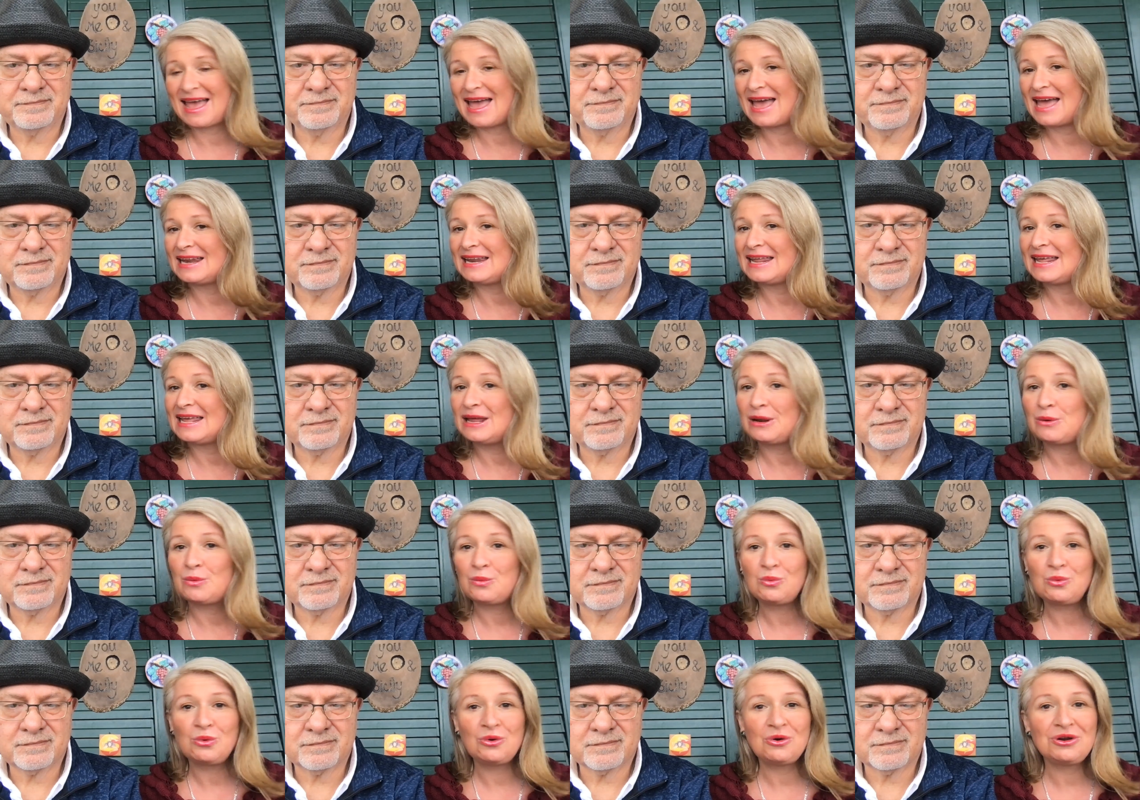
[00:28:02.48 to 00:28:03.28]
Speaker 1: And
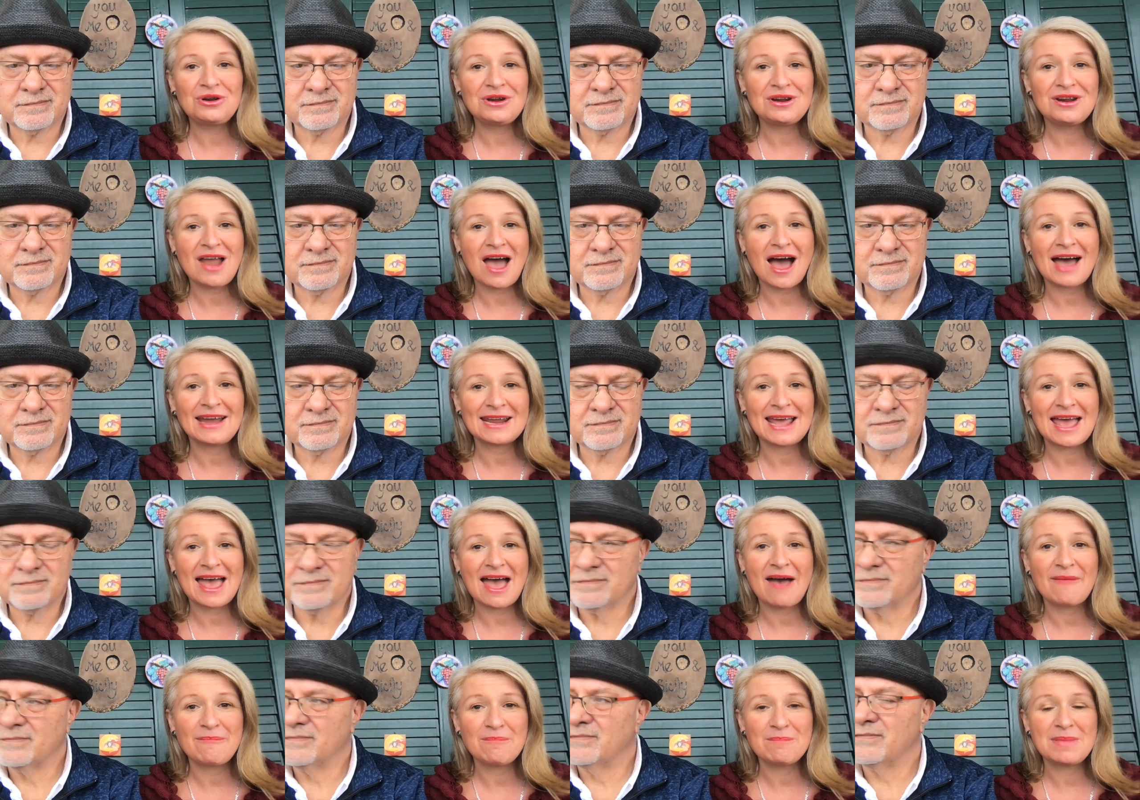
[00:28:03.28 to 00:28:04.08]
it would not
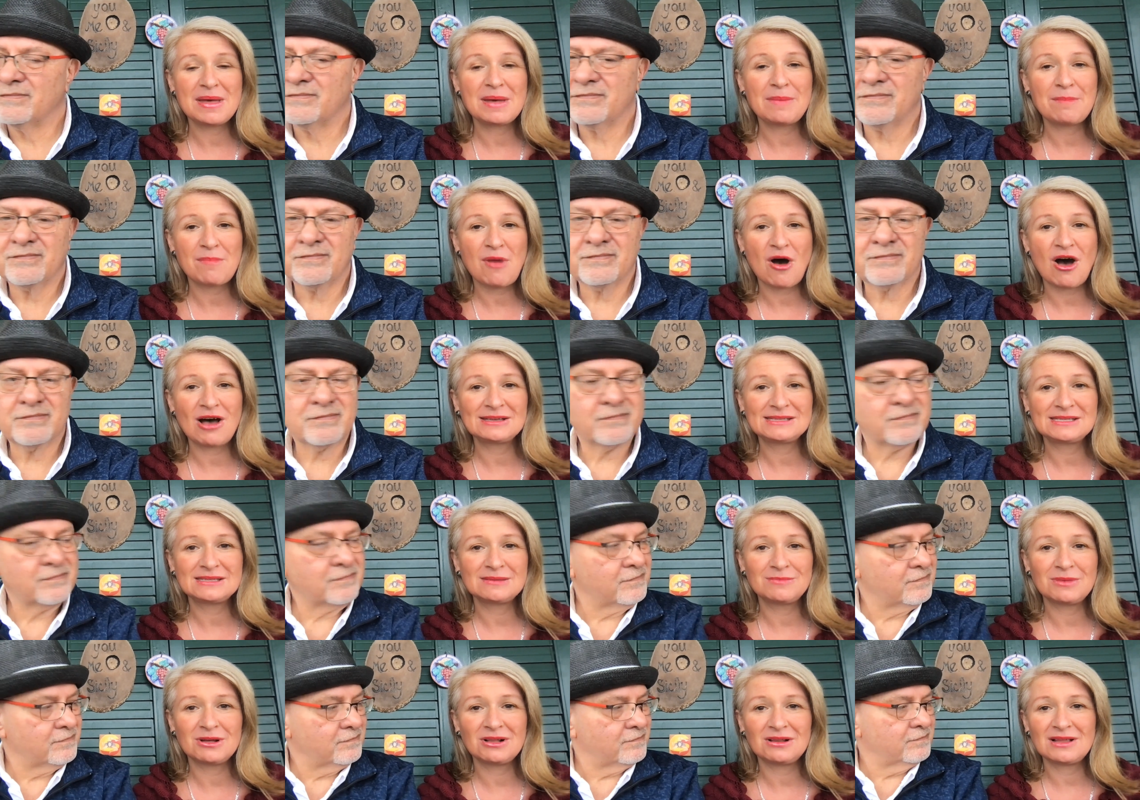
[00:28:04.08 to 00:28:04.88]
have been
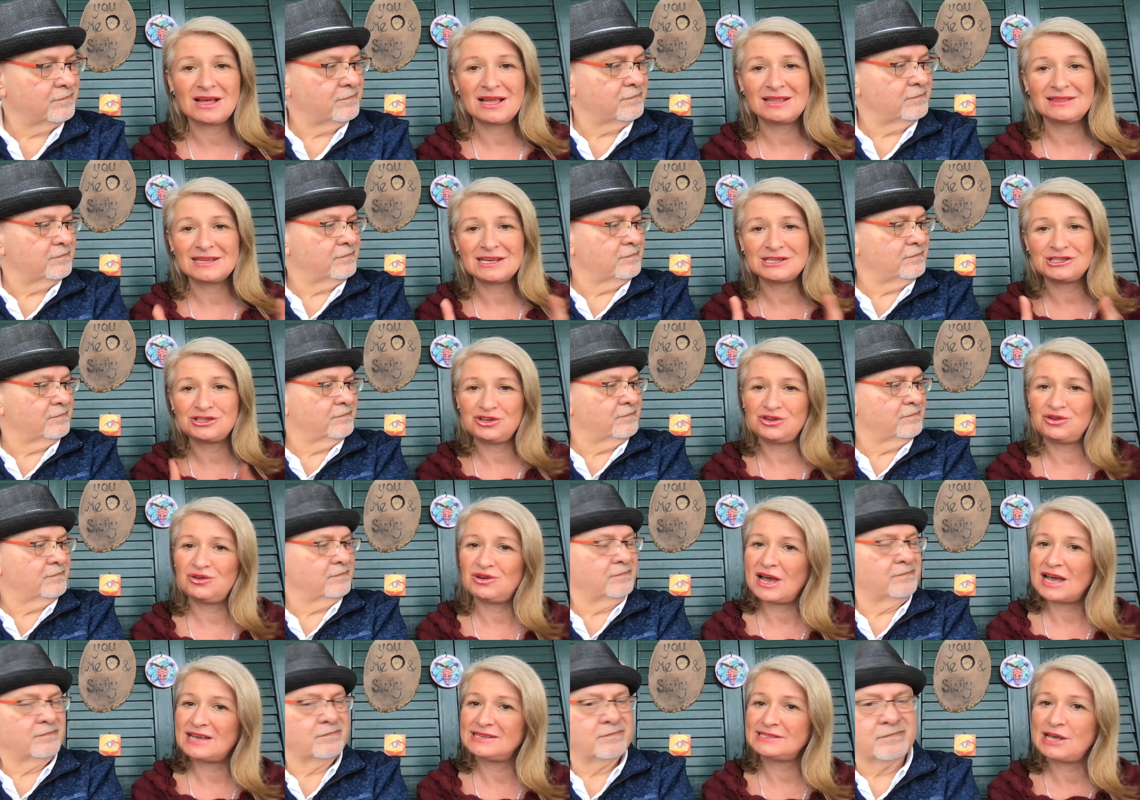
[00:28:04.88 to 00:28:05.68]
possible unless you
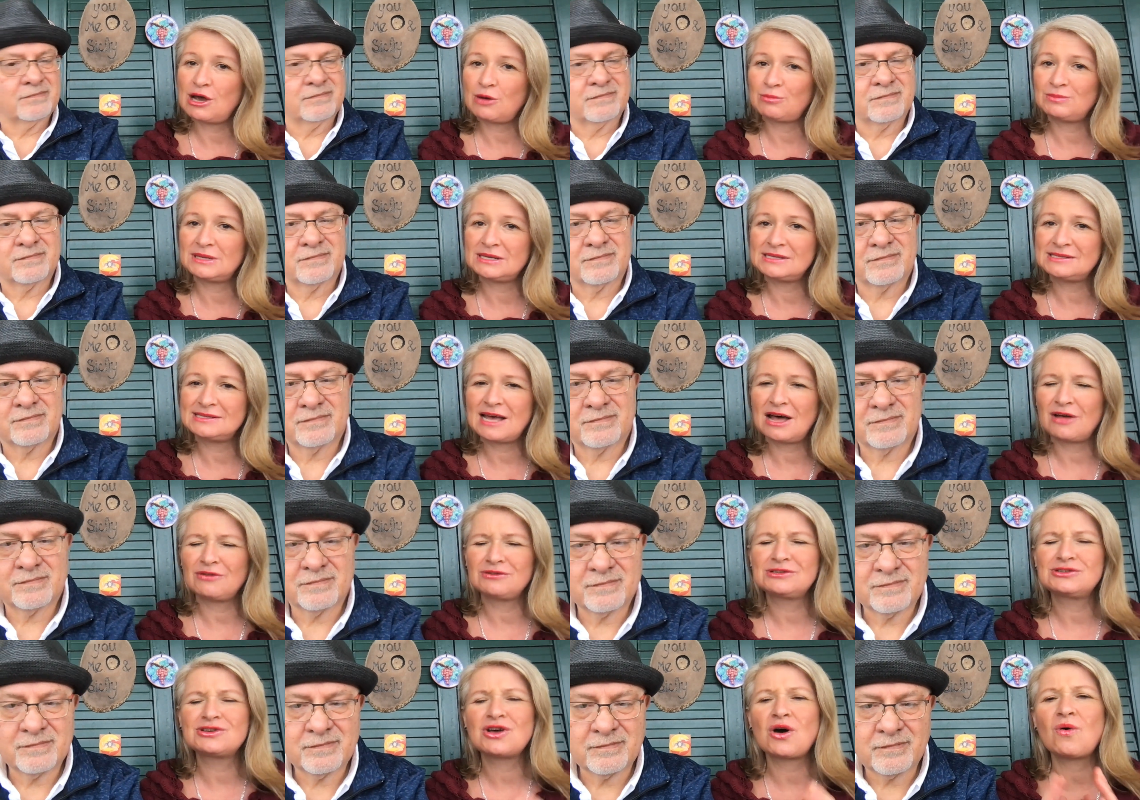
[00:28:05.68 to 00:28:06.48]
guys helped us
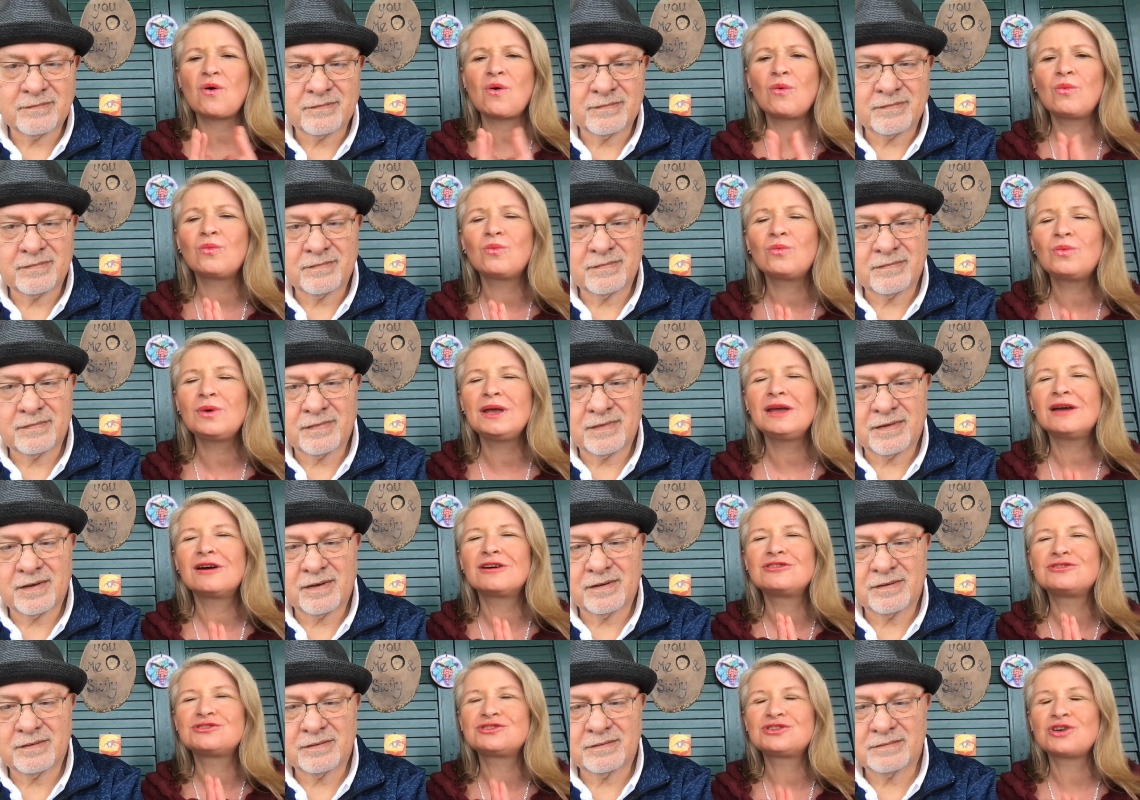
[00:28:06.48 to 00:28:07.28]
out. So we
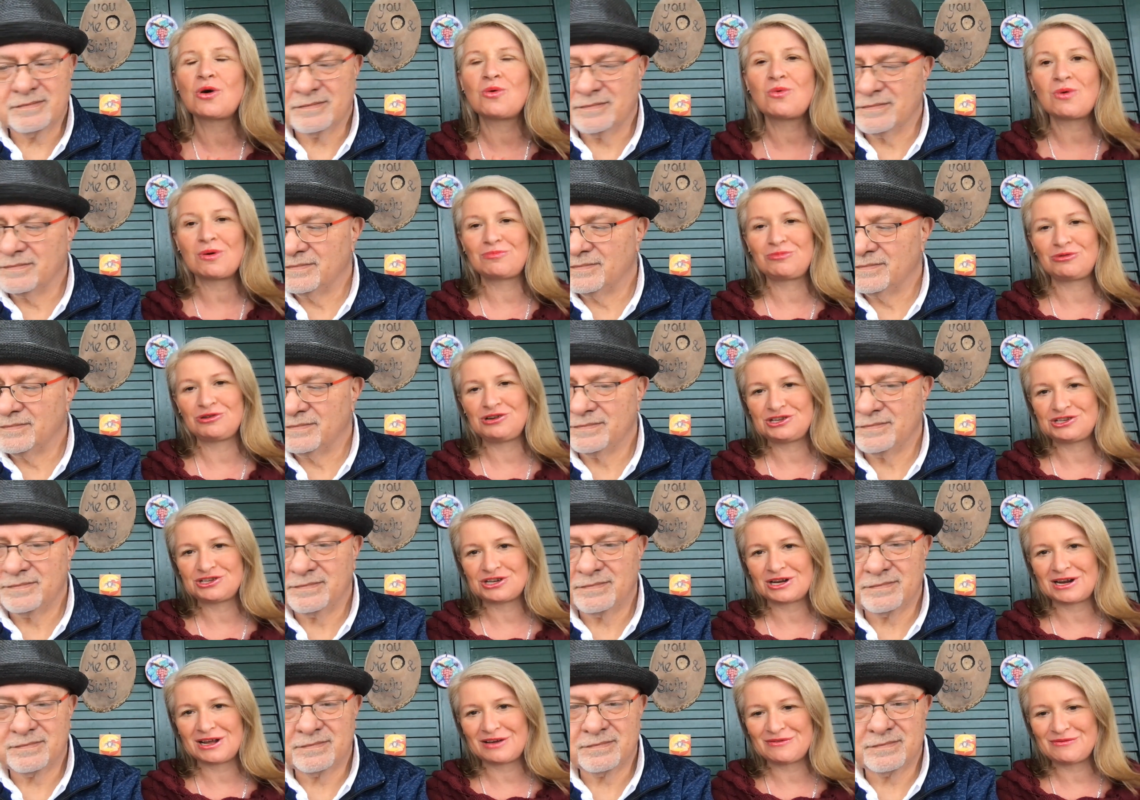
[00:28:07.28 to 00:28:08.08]
are so
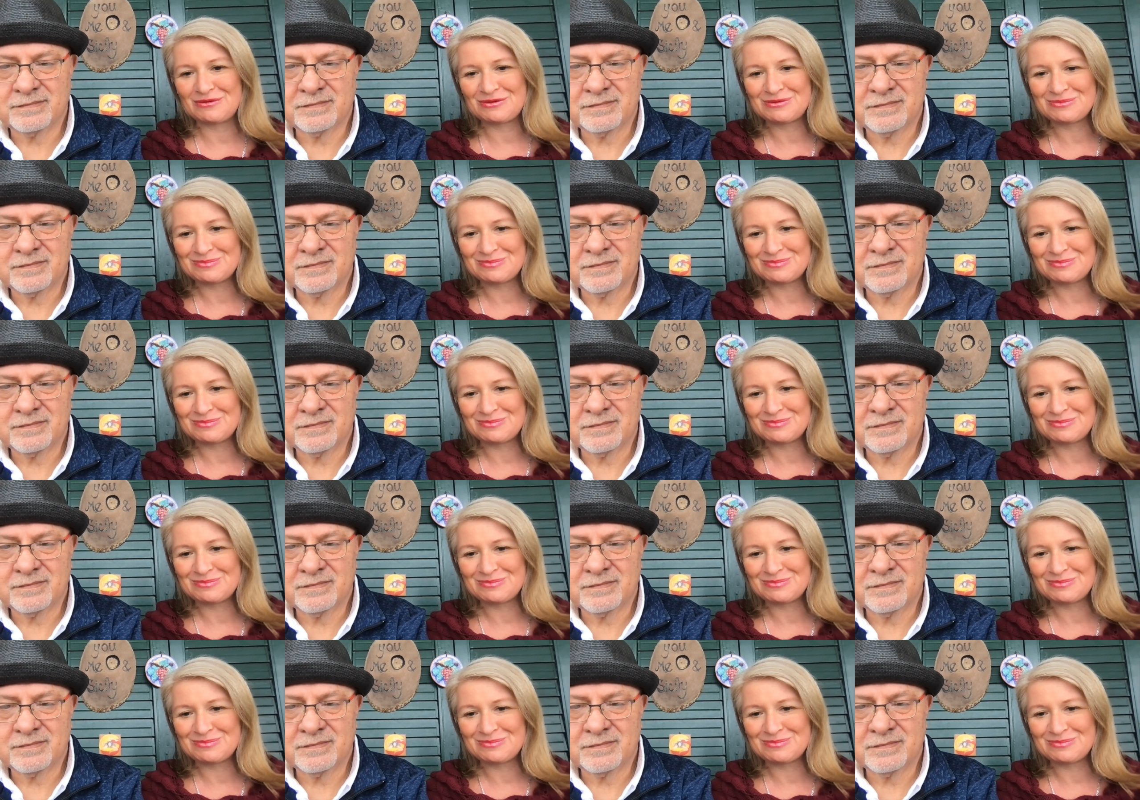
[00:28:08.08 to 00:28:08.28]
appreciative.